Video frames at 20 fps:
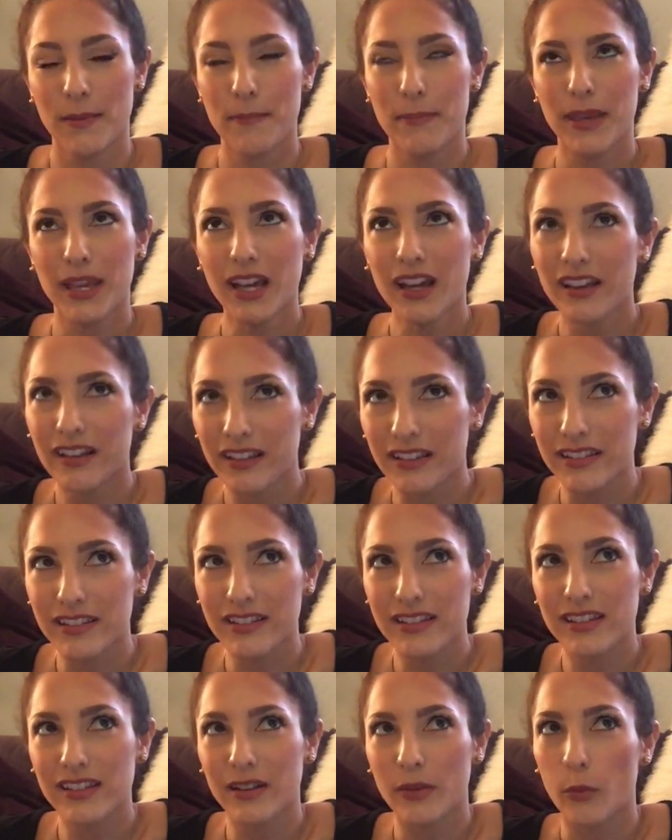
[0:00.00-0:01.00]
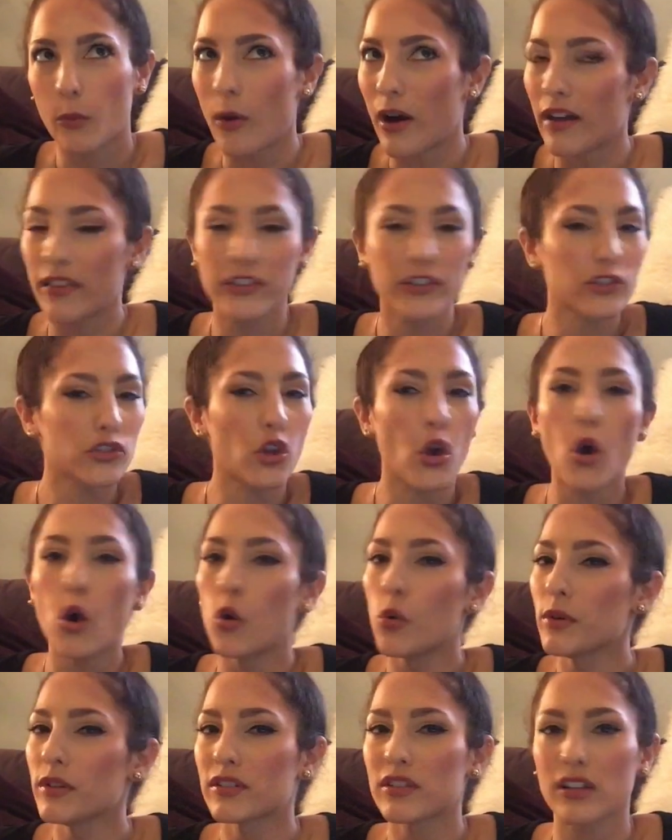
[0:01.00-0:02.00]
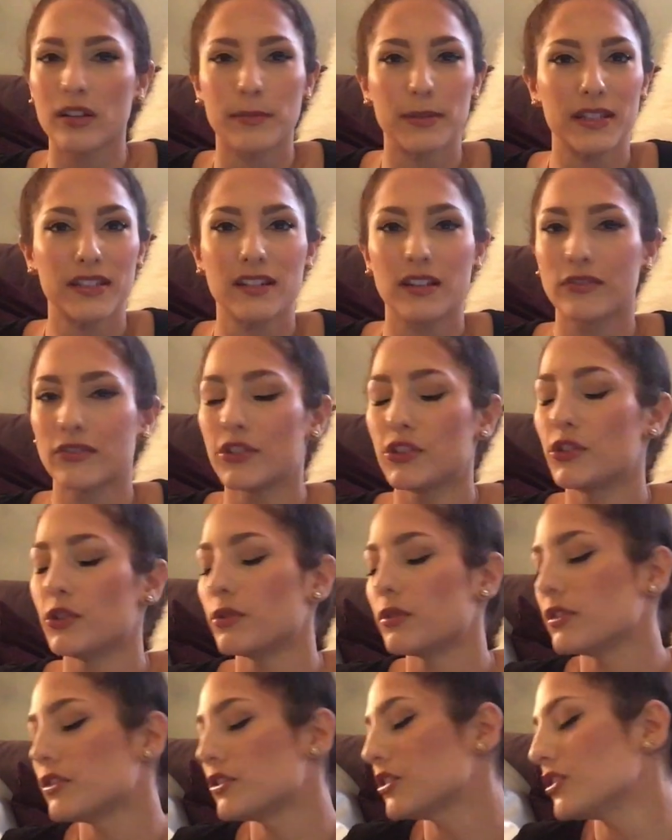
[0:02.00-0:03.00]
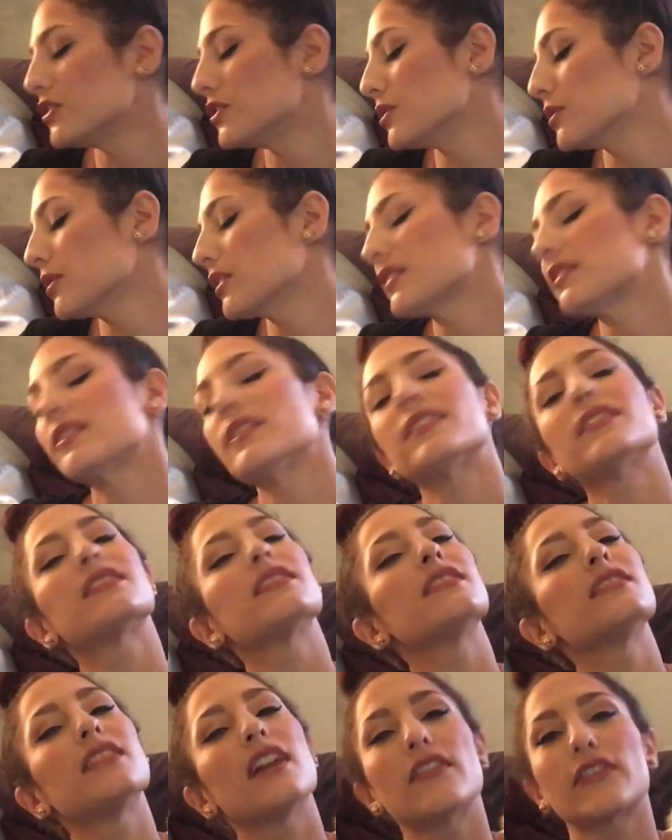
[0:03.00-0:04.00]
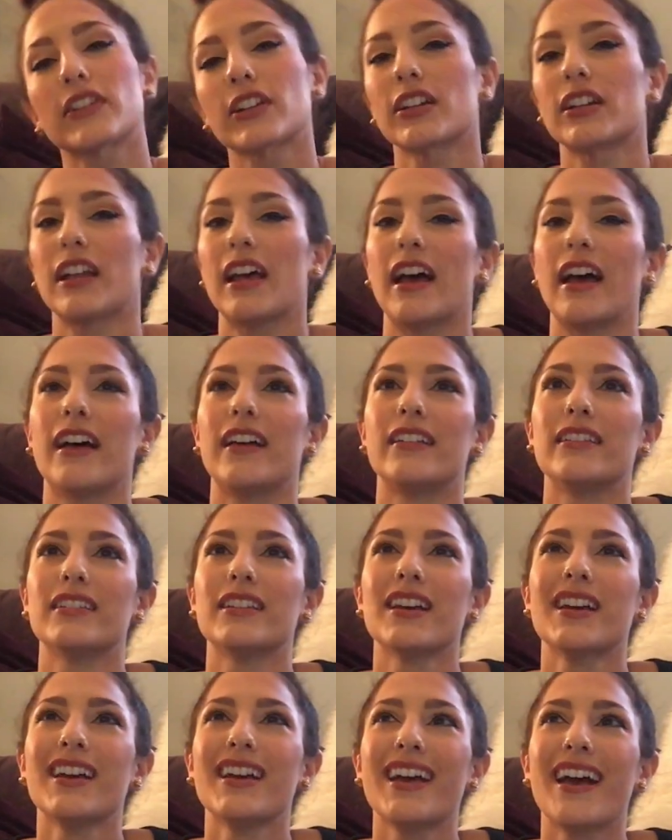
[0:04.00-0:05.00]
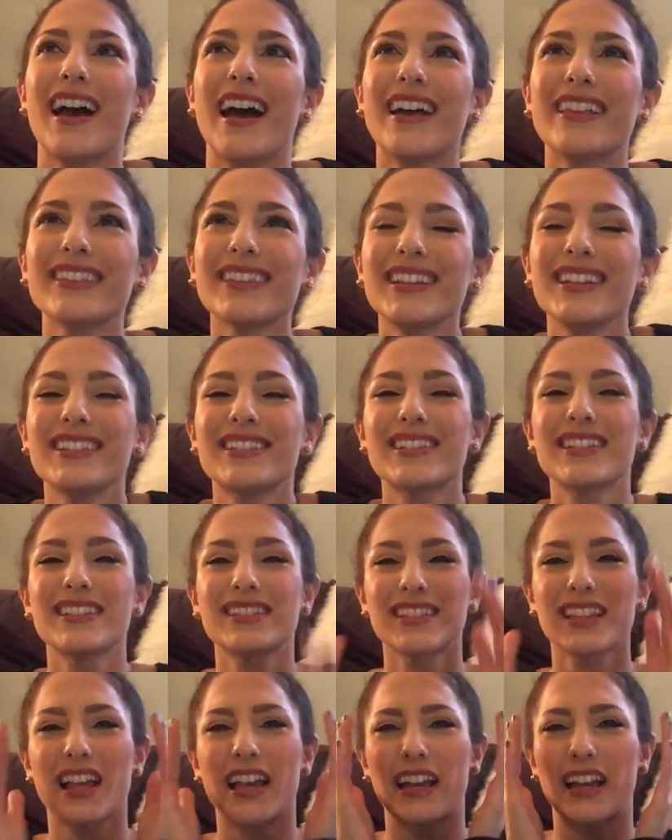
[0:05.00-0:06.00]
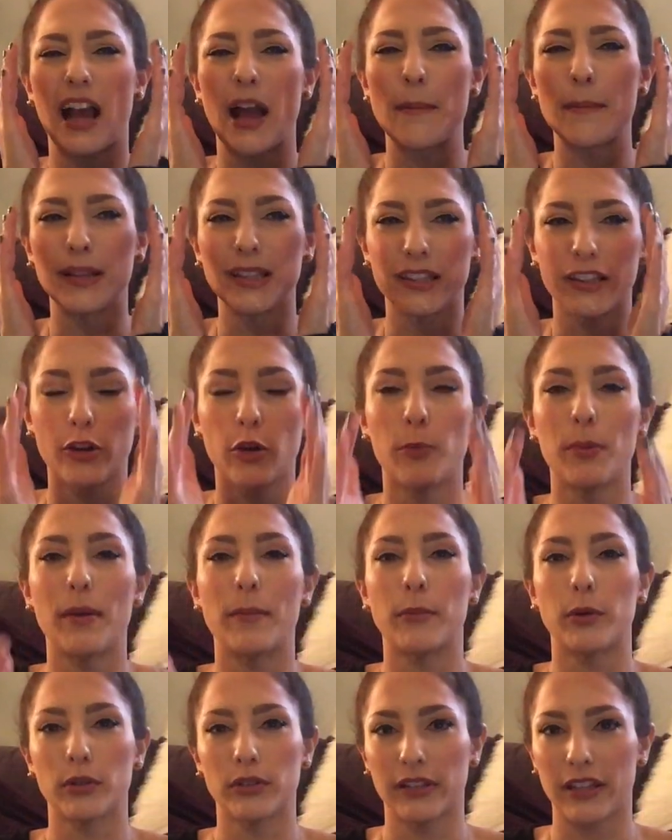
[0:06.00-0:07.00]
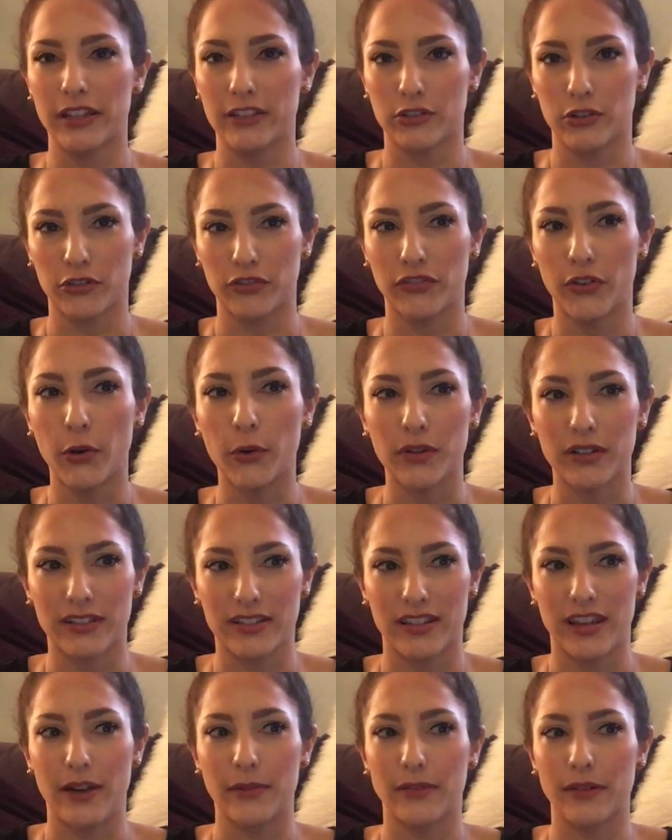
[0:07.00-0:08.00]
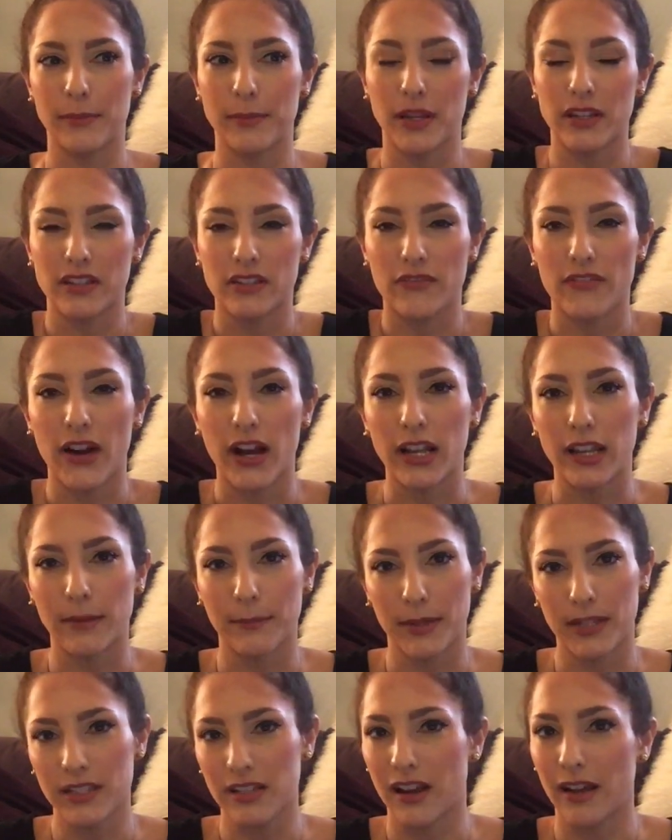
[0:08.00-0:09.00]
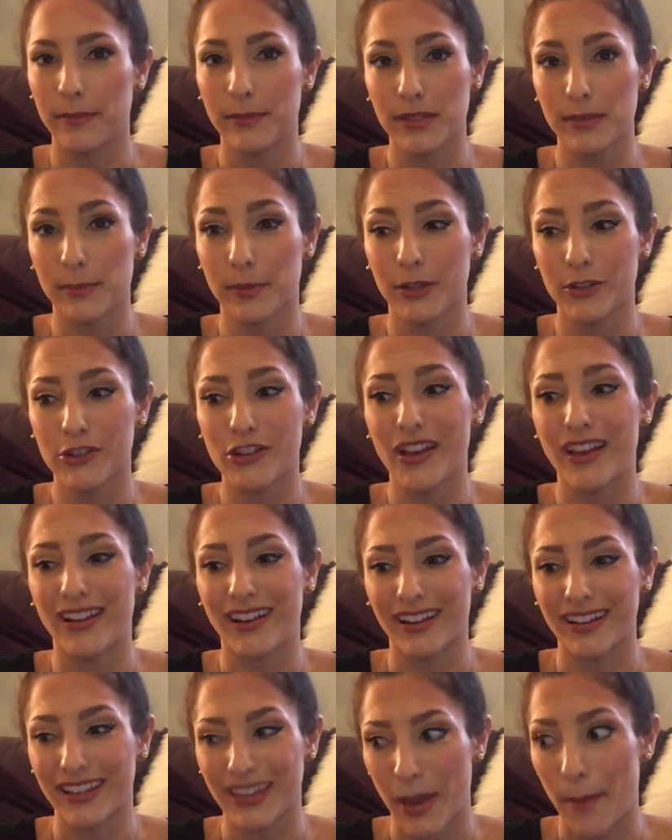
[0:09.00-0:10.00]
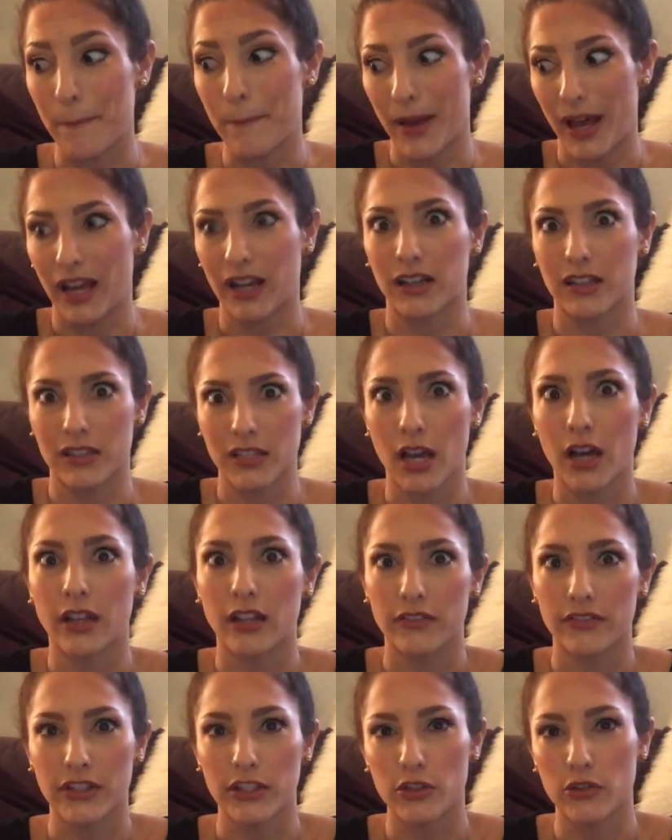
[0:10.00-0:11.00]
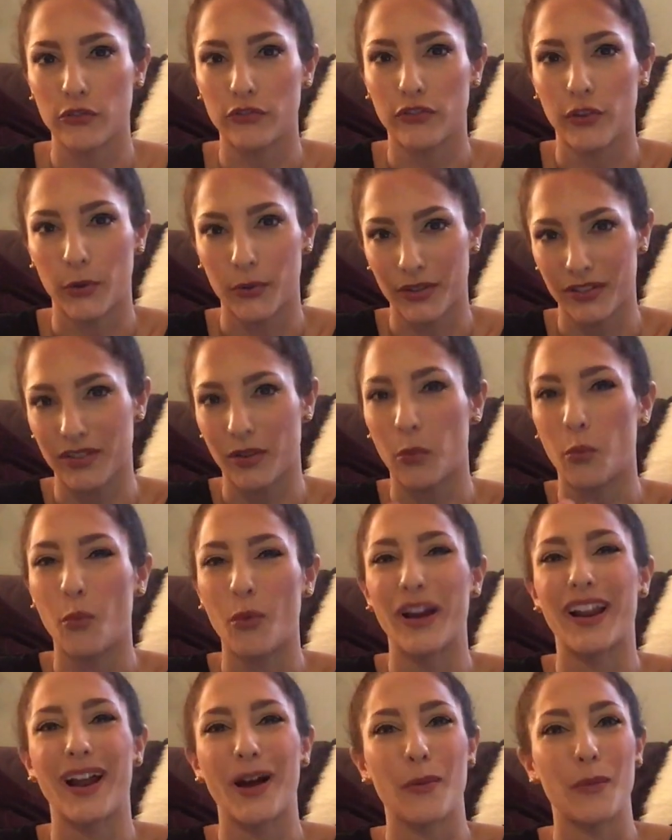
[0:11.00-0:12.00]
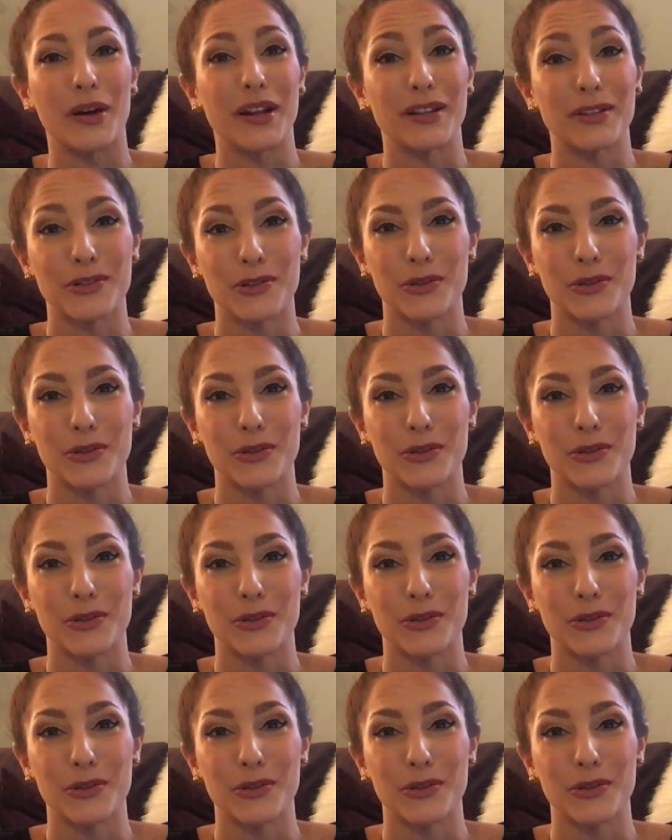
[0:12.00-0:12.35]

because while there's always going to be stuff to do, the to-do list is never going to end. at least it's like I'm a little bit more laser focused now and I'm not dividing my time as much, and I get back a ton of it to focus on what I want to